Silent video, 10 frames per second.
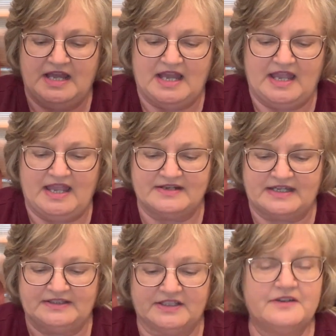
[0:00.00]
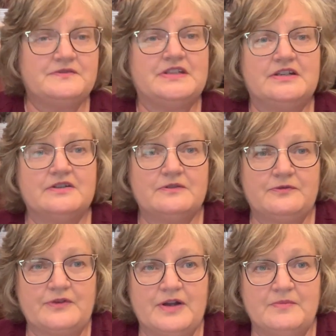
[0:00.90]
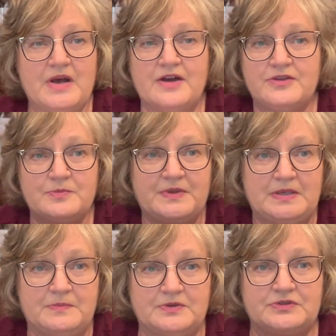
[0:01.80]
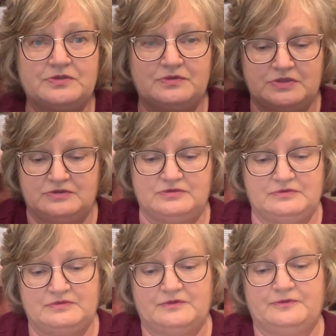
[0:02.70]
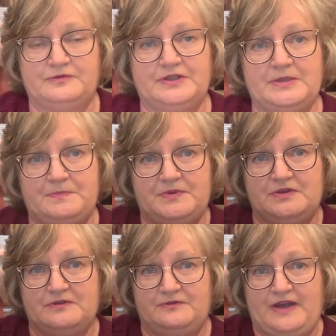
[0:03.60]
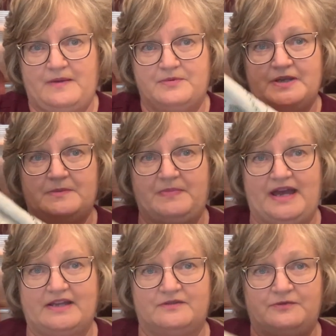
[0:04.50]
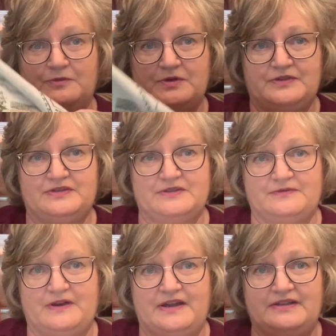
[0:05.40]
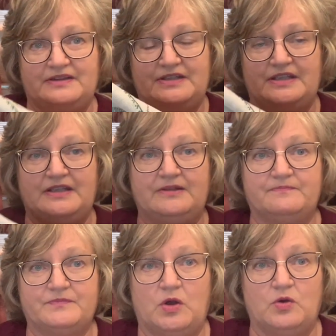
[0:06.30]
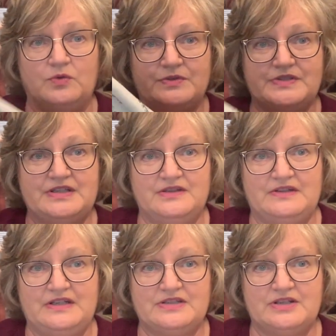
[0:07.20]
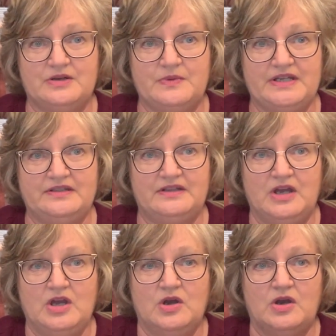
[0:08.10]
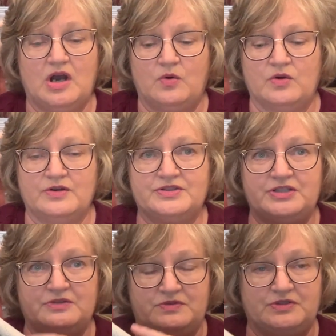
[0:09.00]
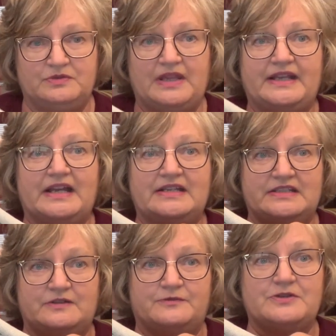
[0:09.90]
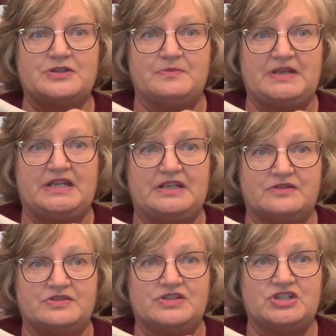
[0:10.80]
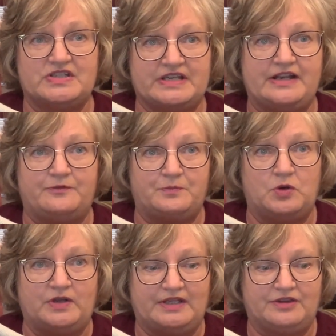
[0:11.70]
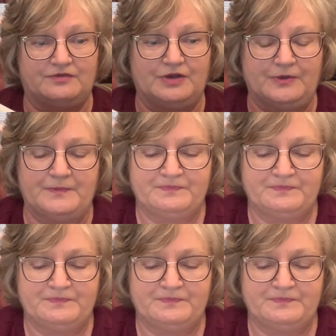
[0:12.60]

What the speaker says: And I'd love to hear from other people. Do you flip your fabric back and forth to find the holes that you need to go in? Or do you do like I did for so many years and just kind of poke it through?